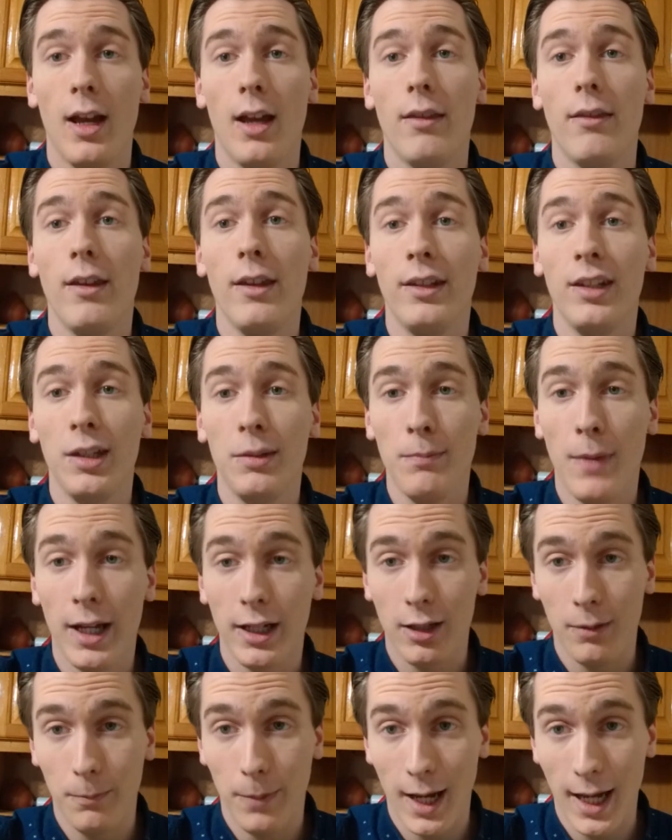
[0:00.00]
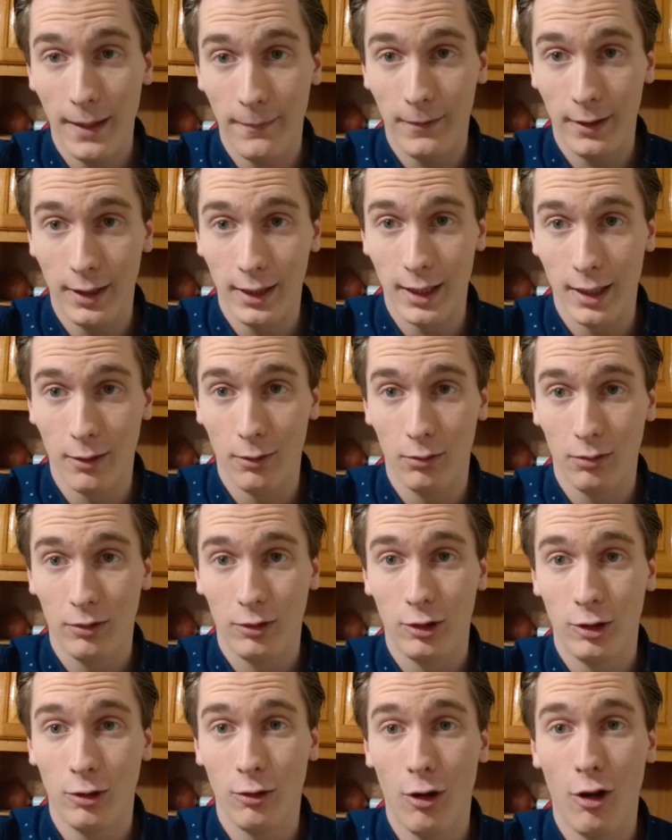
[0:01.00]
This is my goodbye video
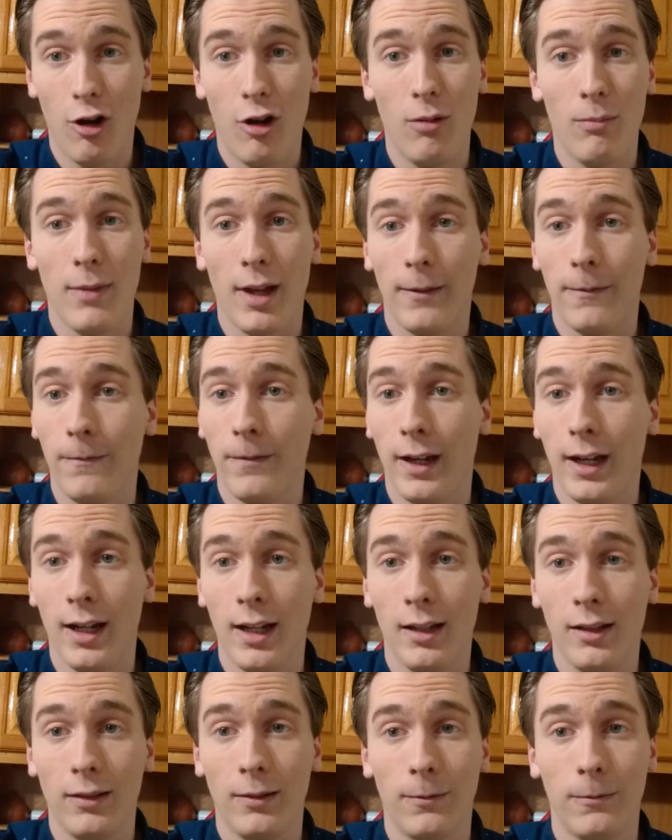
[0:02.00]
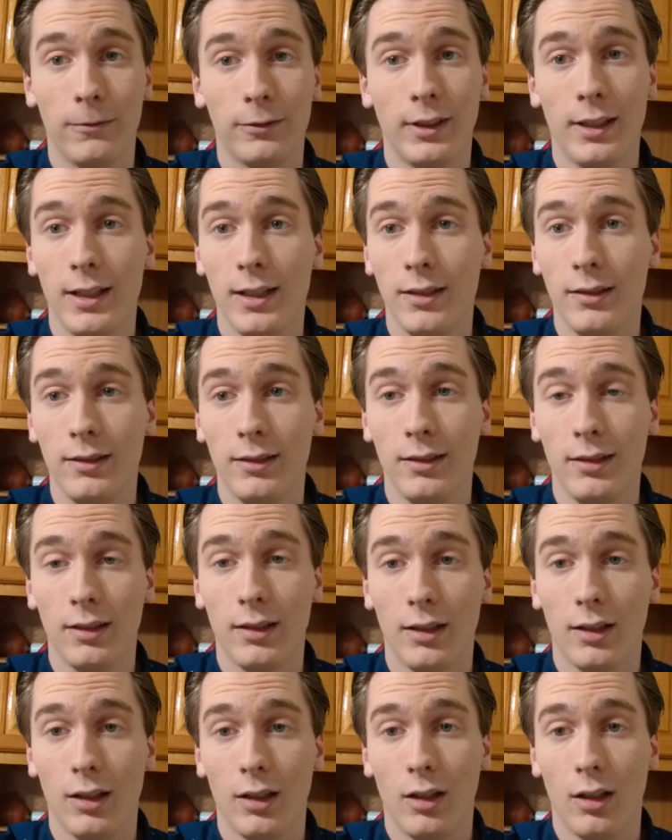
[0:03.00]
to all my fans, friends,
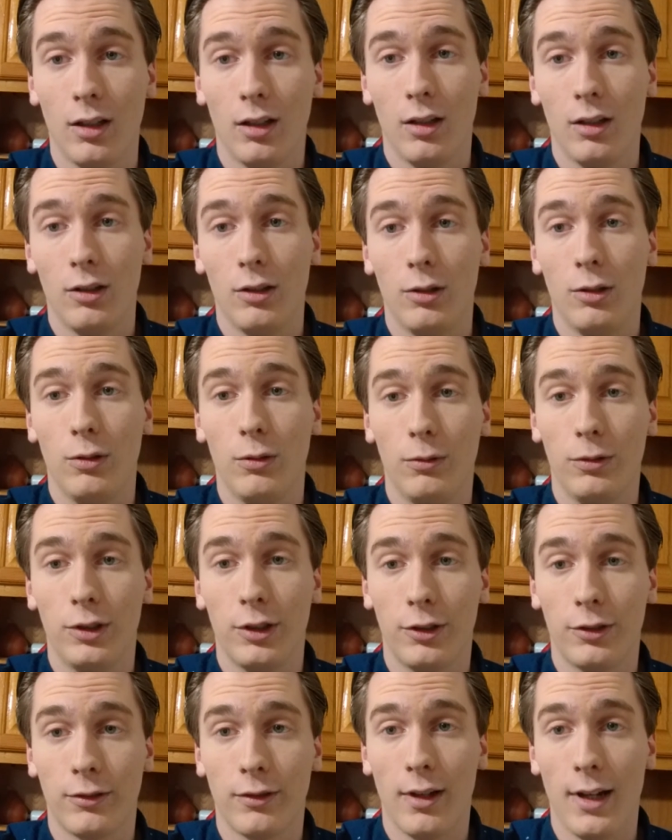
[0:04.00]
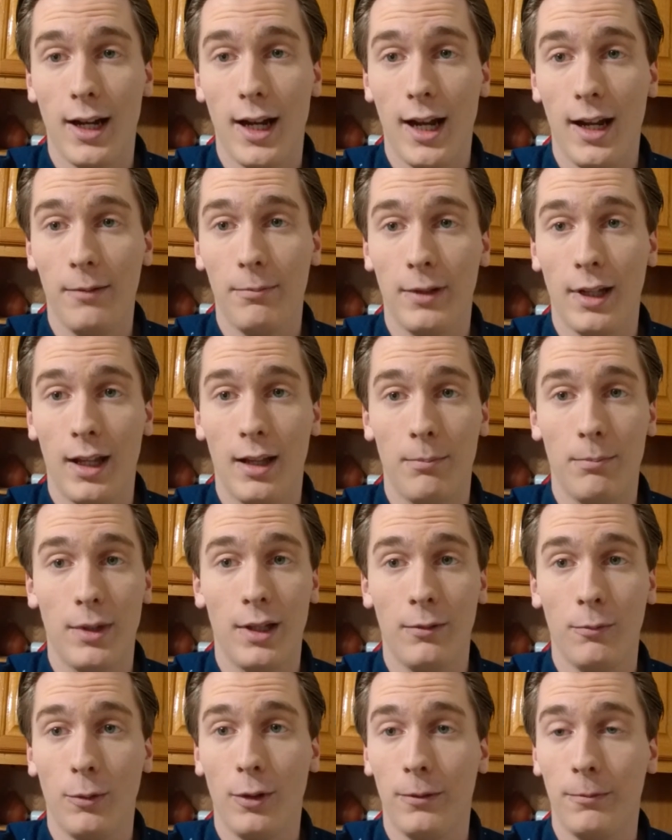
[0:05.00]
who subscribed and
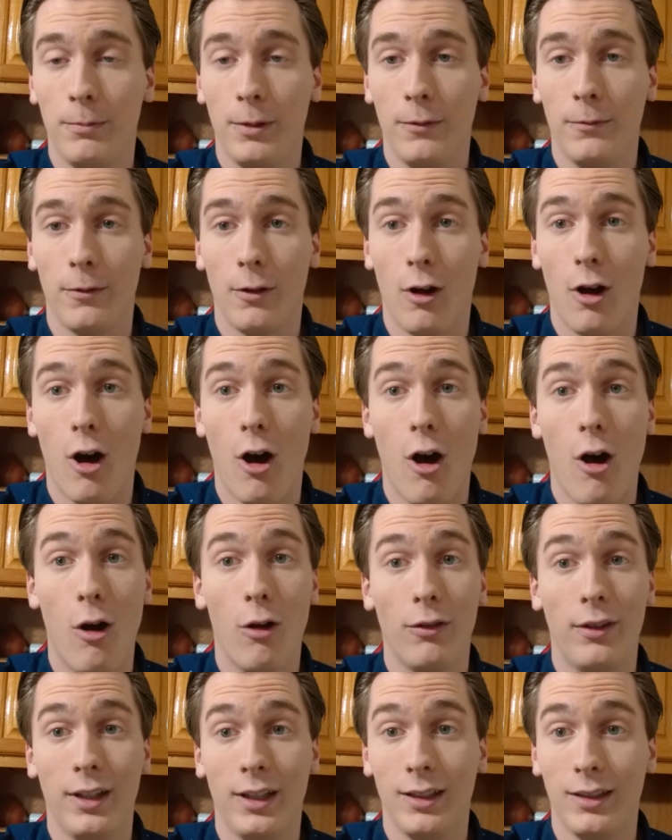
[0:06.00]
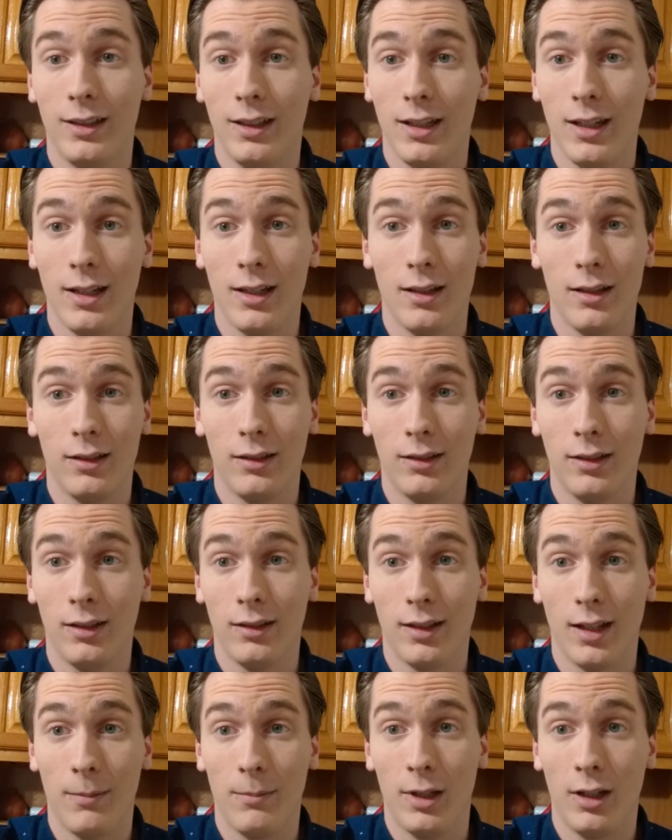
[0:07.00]
been with me for all these years
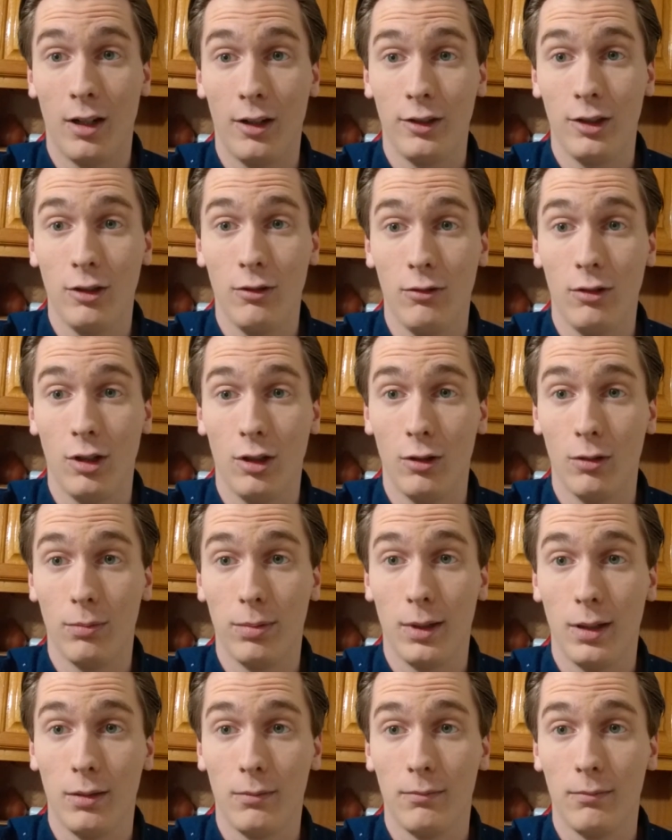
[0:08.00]
since I've been on YouTube.